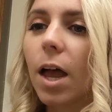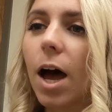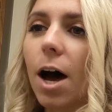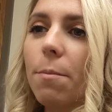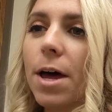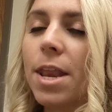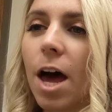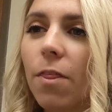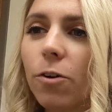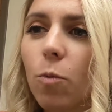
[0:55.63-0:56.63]

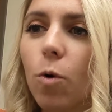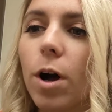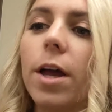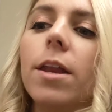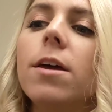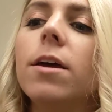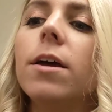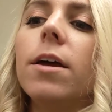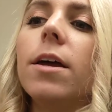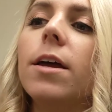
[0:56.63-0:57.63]
Another one
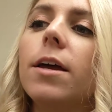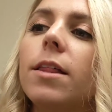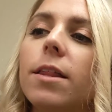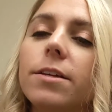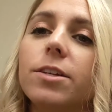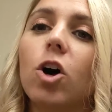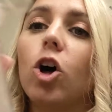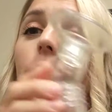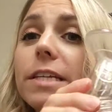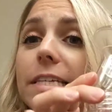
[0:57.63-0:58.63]
is
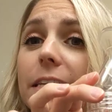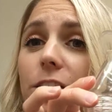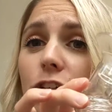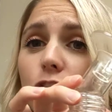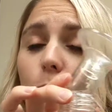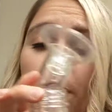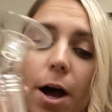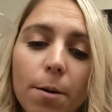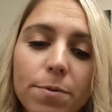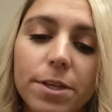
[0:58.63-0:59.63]
called the cylinder
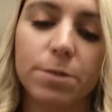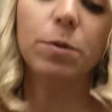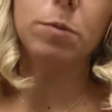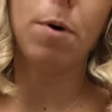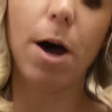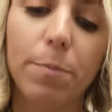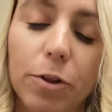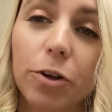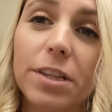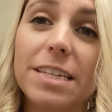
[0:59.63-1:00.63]
pump. This was
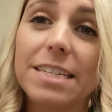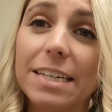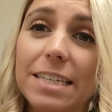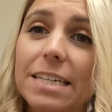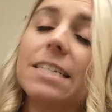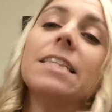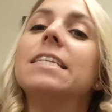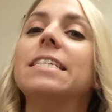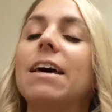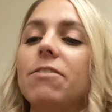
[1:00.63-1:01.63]
popular in the 60s and the
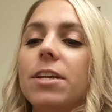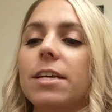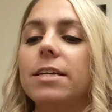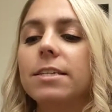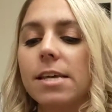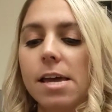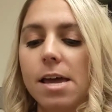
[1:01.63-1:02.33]
70s.